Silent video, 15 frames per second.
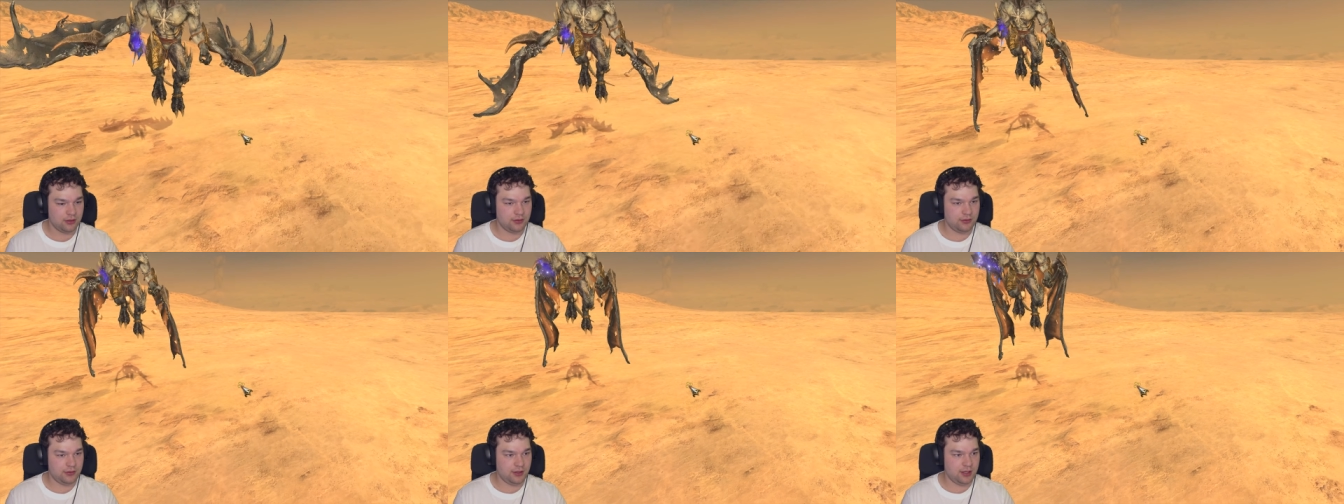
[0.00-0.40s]

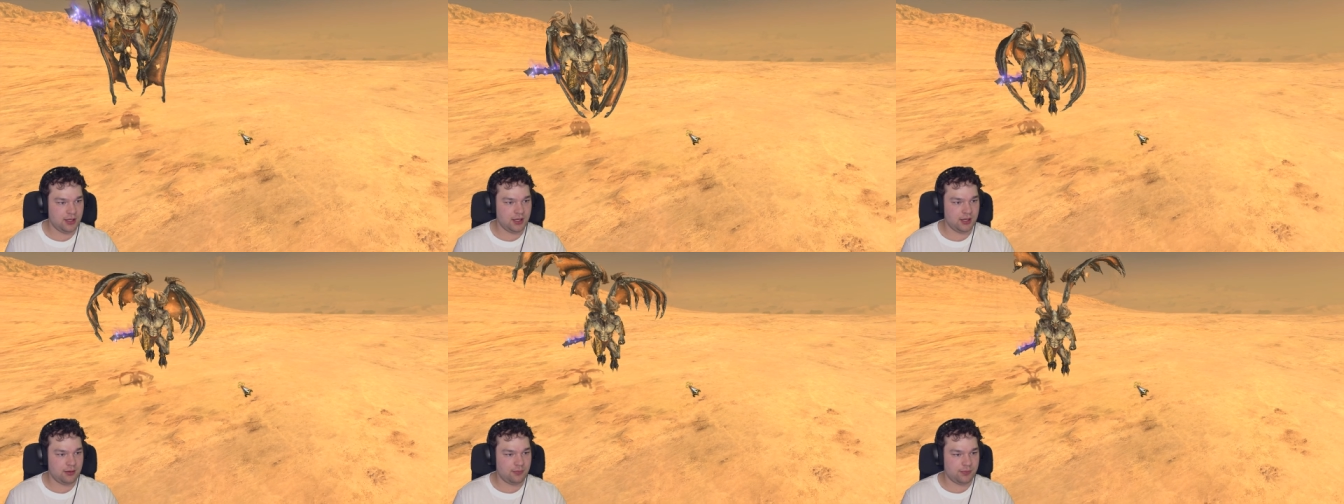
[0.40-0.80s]

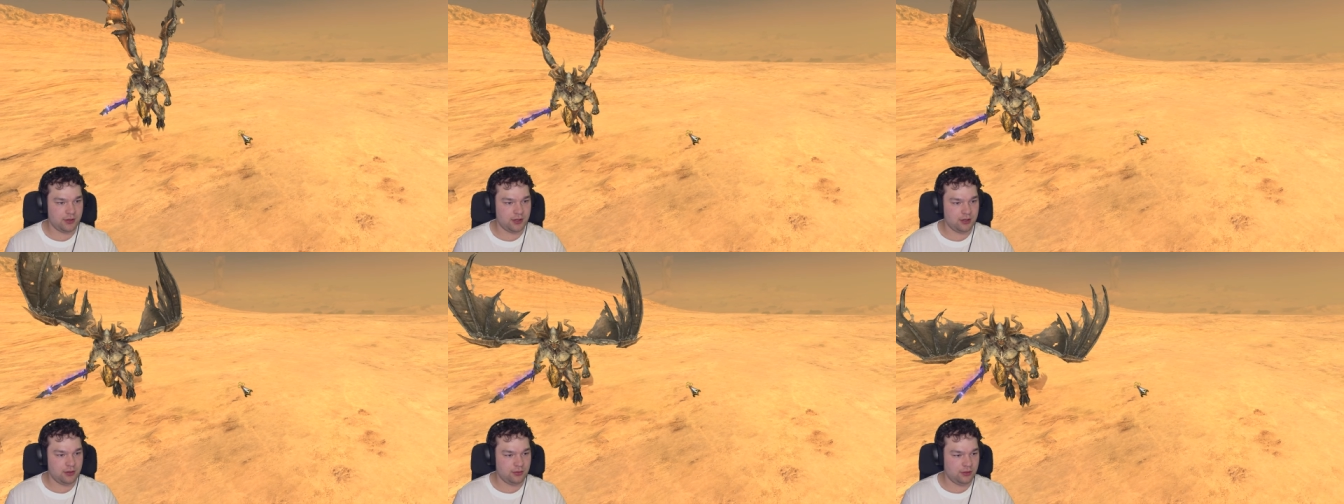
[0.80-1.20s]
Damn,
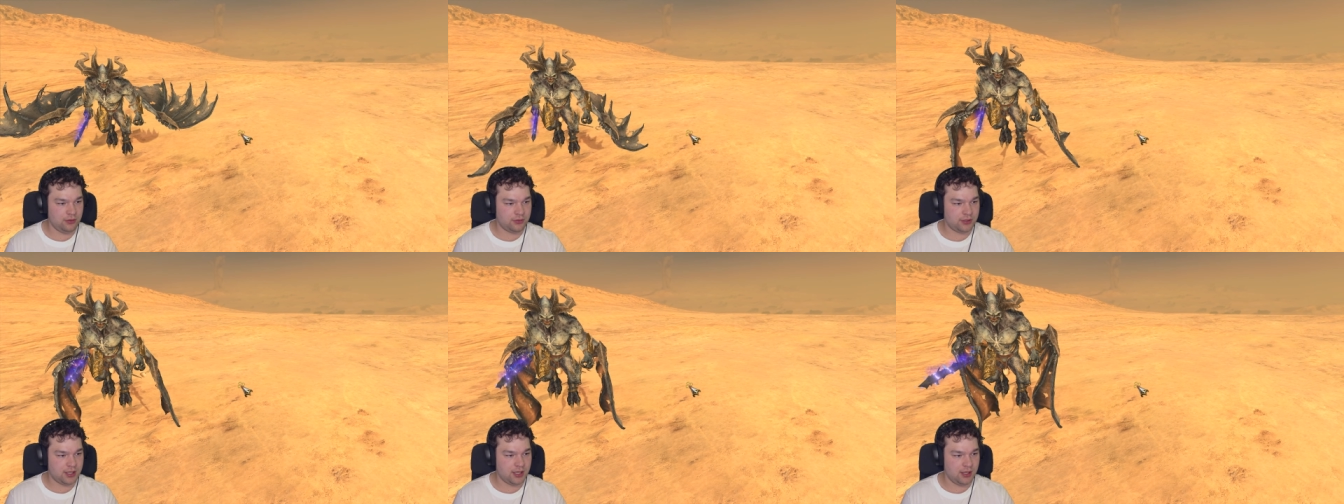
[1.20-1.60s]
bro.
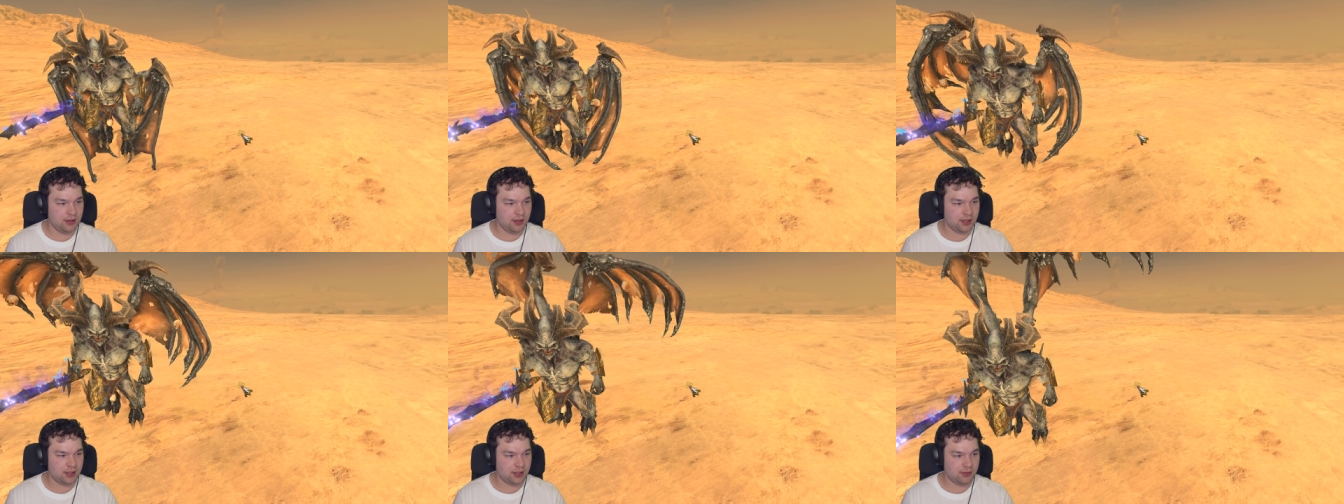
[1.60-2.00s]
Look
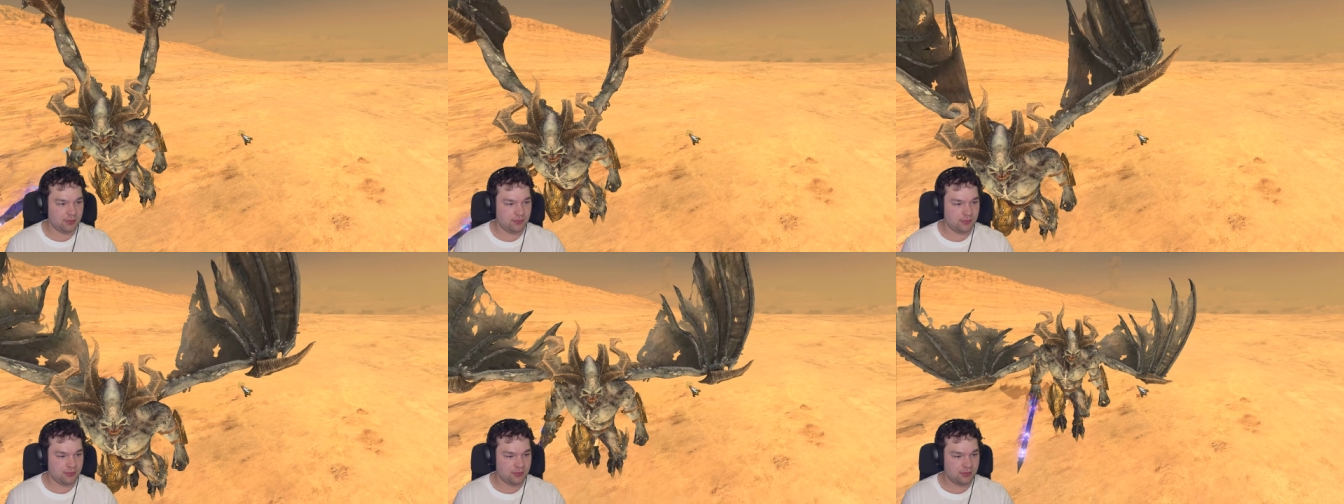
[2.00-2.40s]
at him.